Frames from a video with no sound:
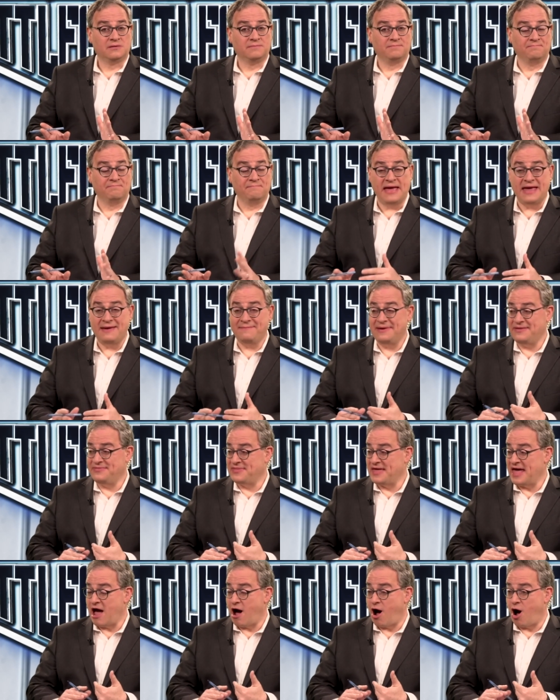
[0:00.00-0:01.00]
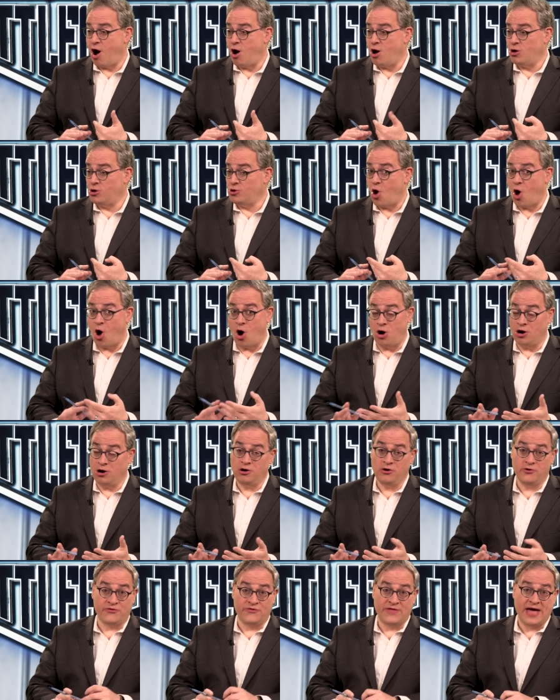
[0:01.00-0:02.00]
Maybe they all
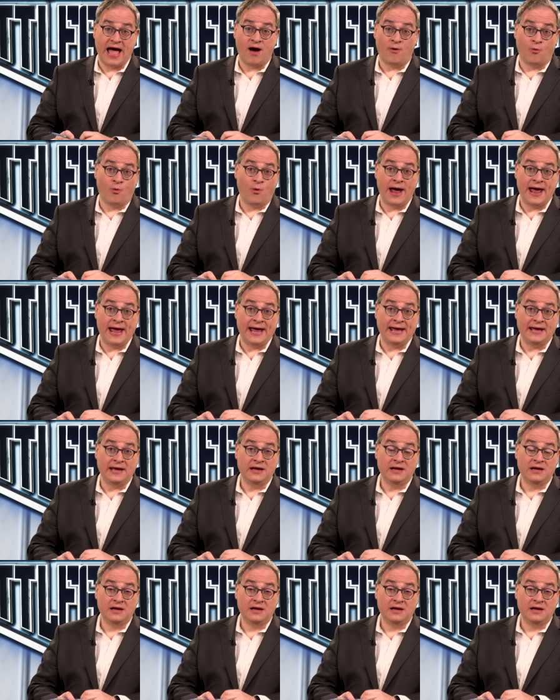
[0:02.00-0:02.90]
are that way.